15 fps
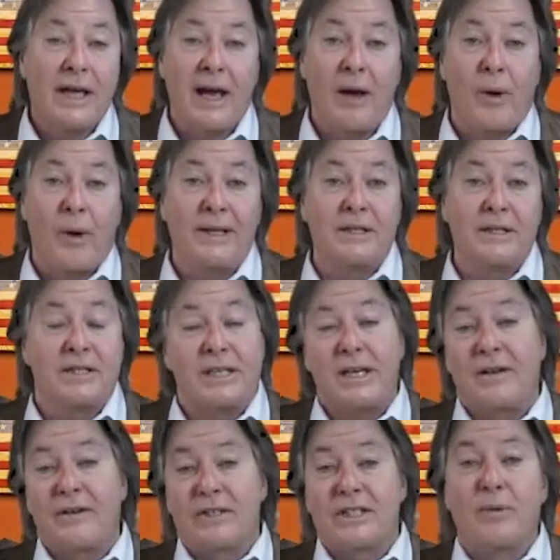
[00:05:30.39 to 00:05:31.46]
Can't wait to see
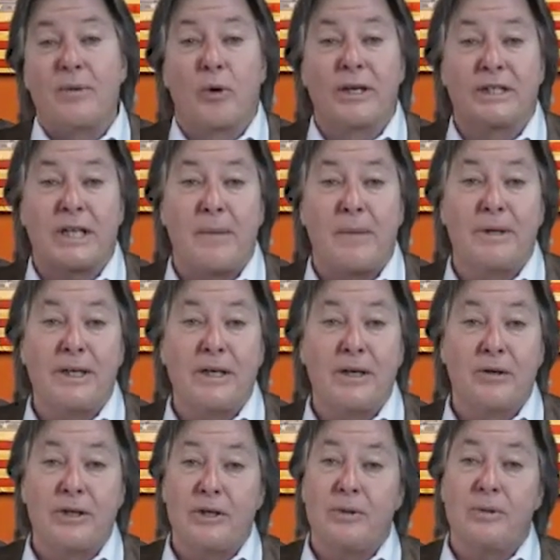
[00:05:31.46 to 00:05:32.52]
it. See where he's coming
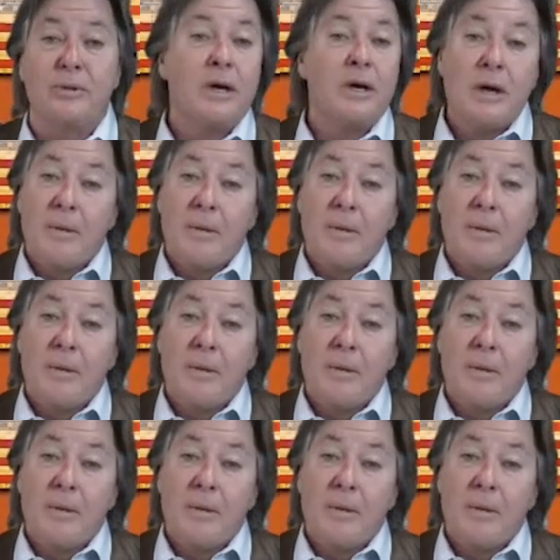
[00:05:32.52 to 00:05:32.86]
near you.